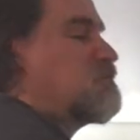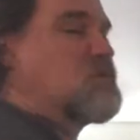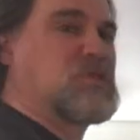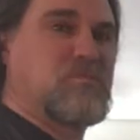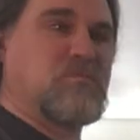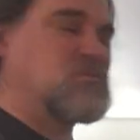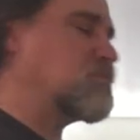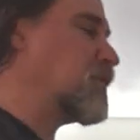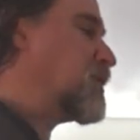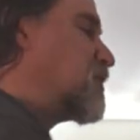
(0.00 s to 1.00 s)
which
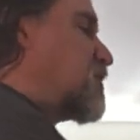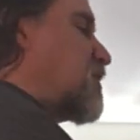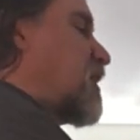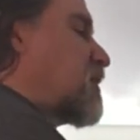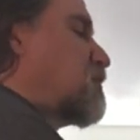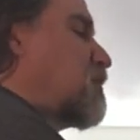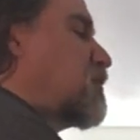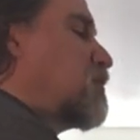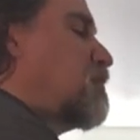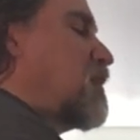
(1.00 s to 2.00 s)
leads us to the next one,
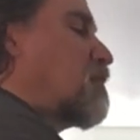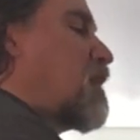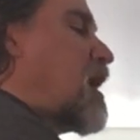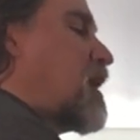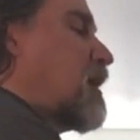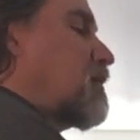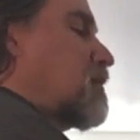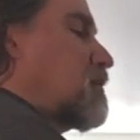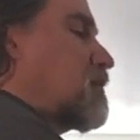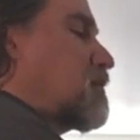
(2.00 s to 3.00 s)
which would be a right angle.